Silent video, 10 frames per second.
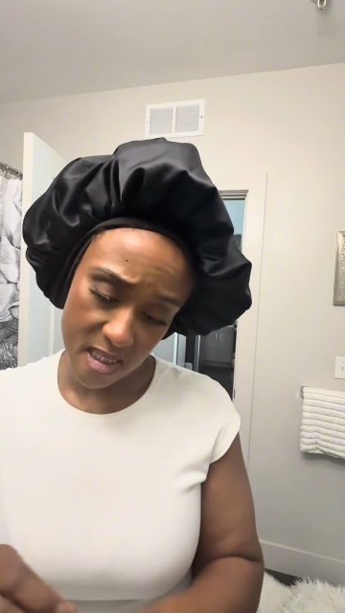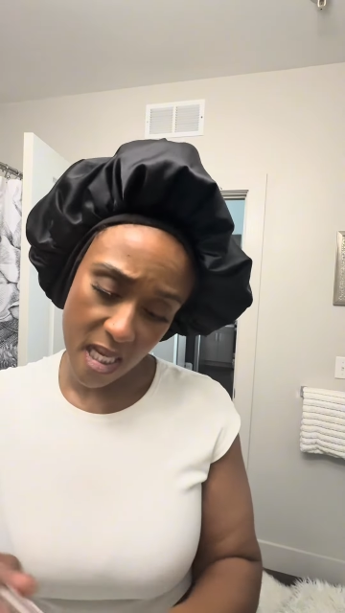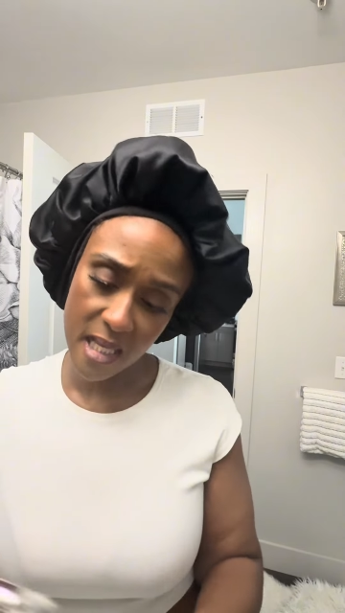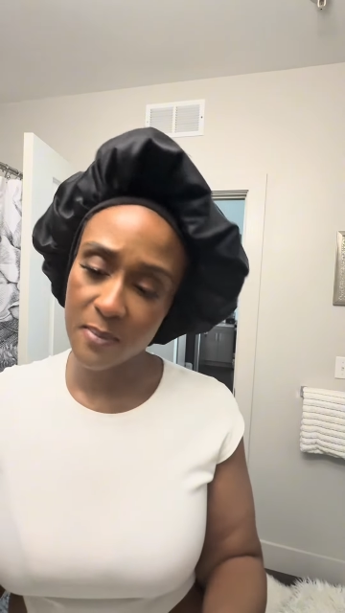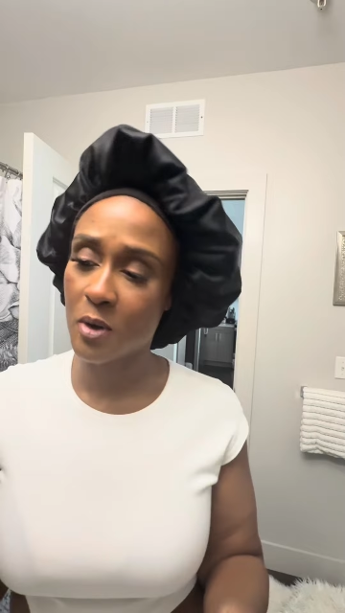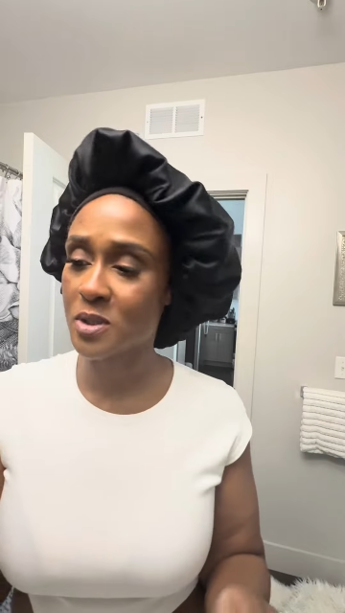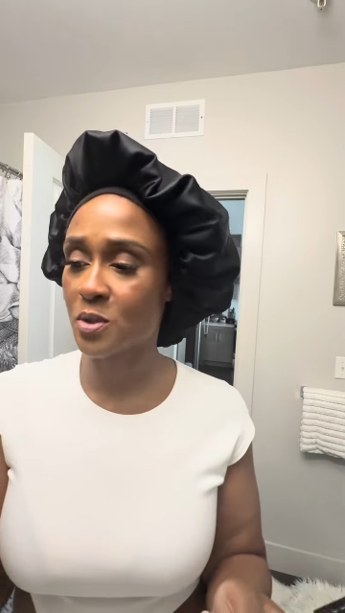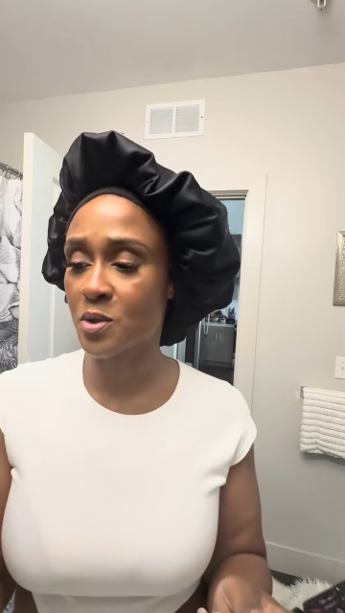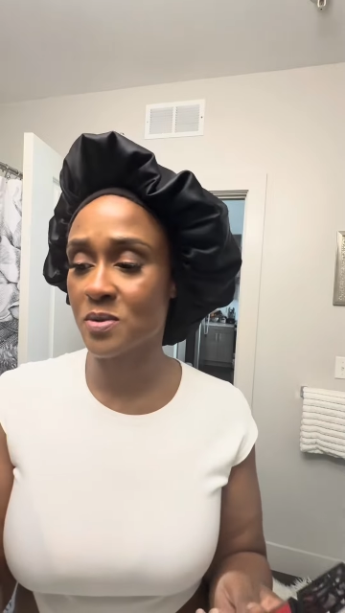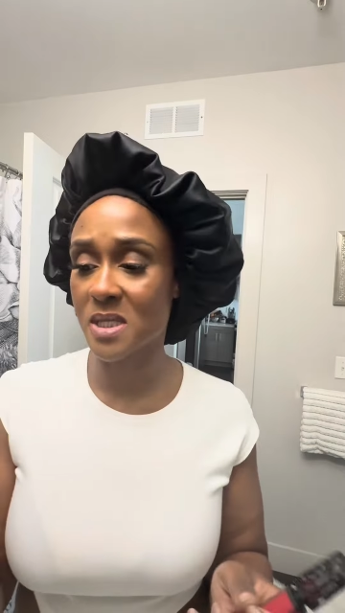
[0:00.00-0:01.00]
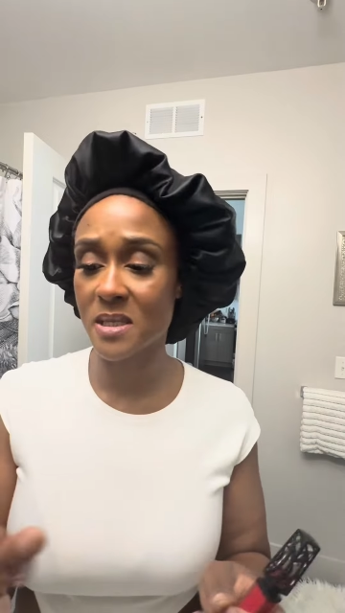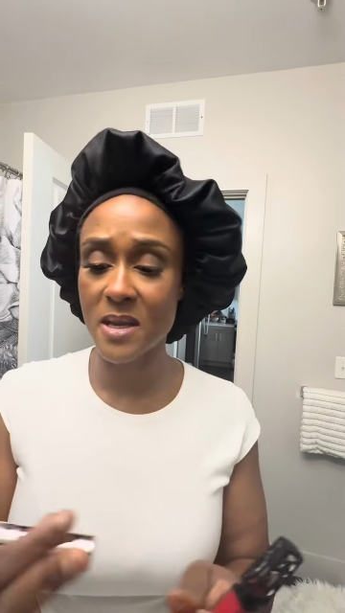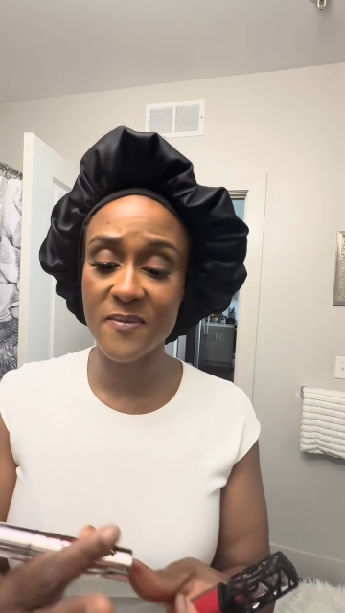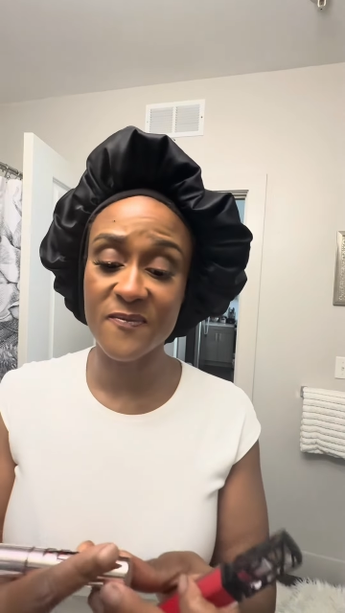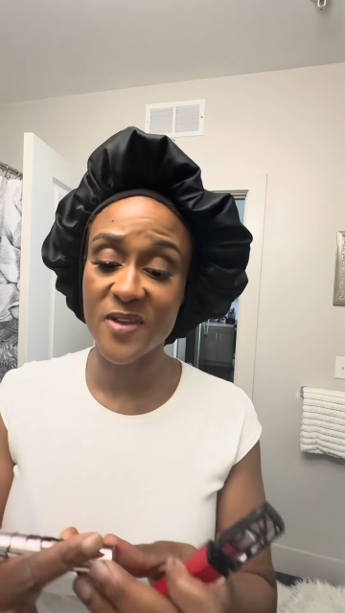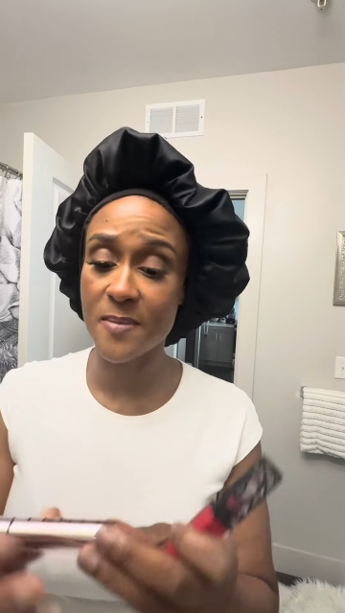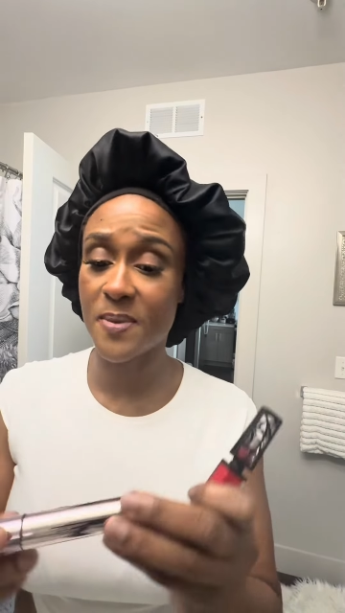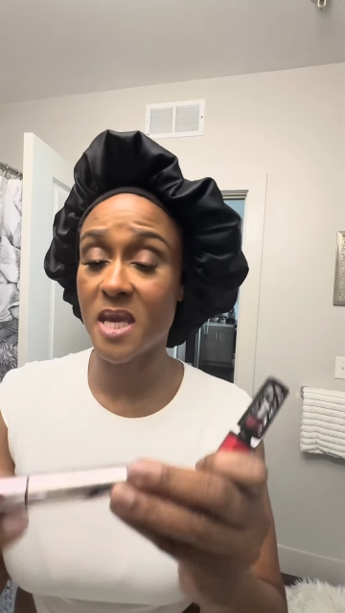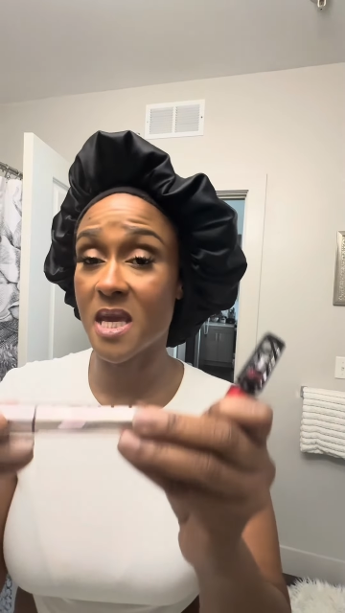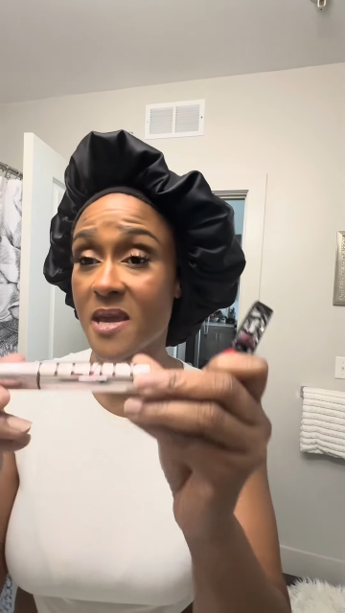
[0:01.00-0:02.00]
And I'm also using
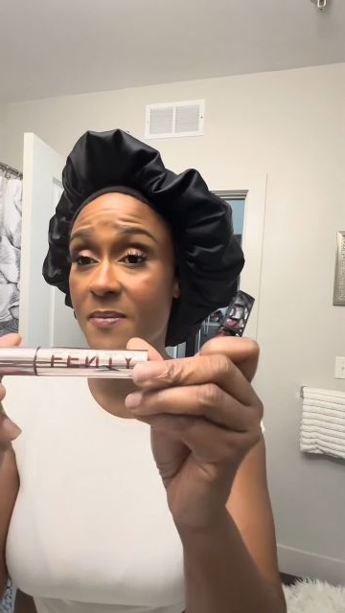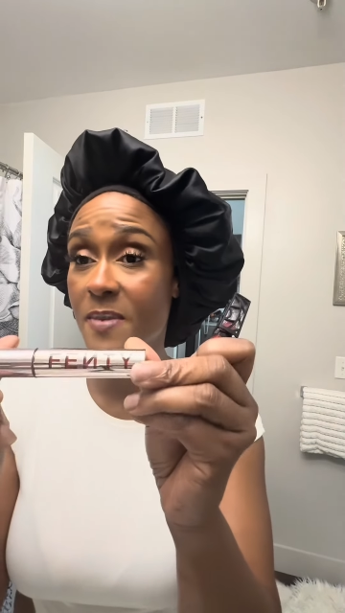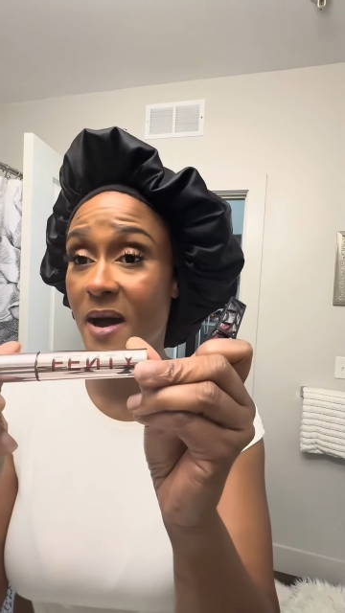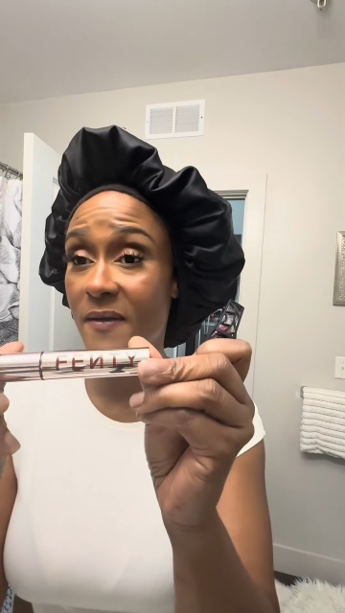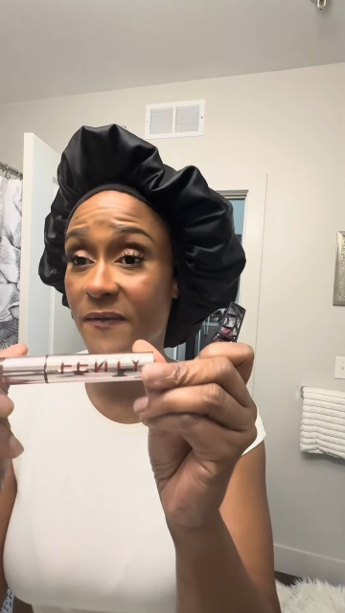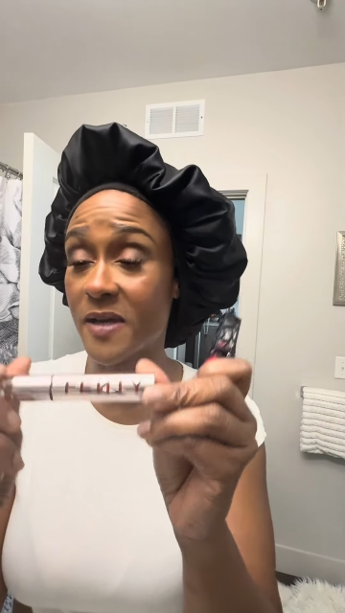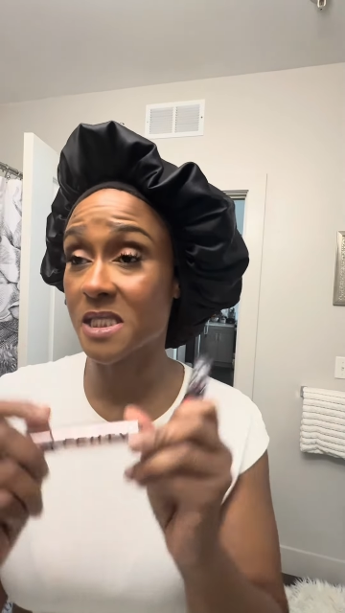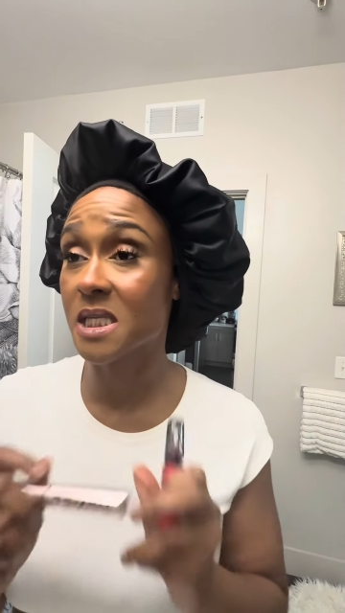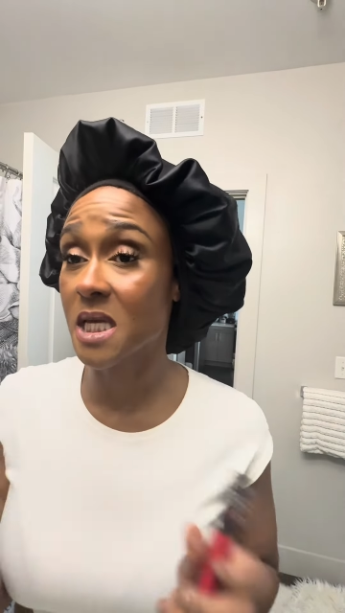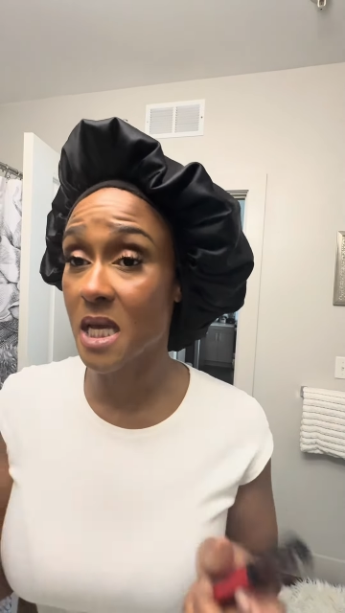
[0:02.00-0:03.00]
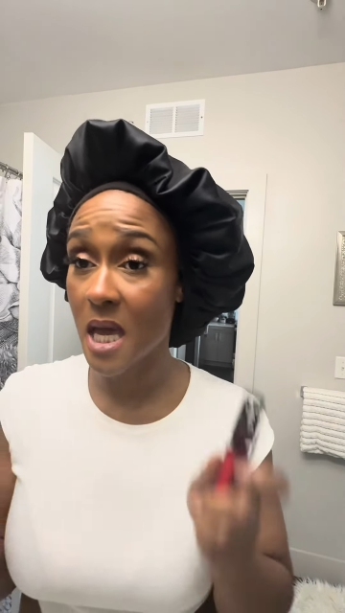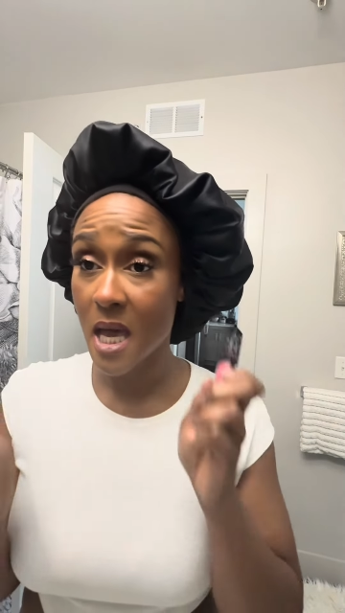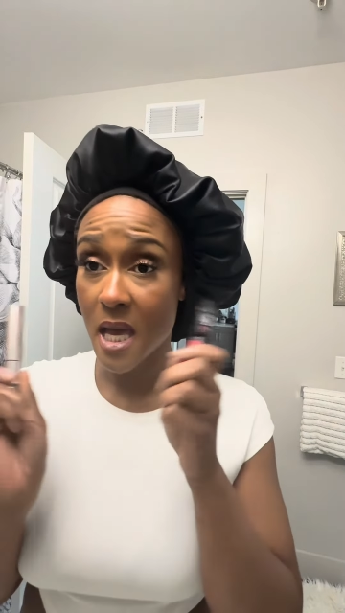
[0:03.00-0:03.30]
MVP by Fenty.